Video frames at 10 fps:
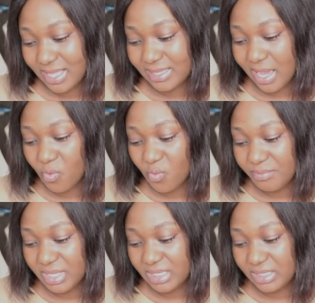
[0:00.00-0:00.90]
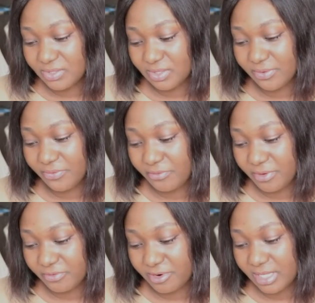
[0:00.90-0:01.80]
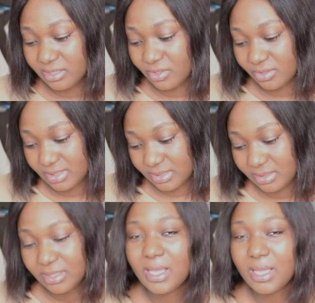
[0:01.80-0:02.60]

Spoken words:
Daumi is your favorite cousin.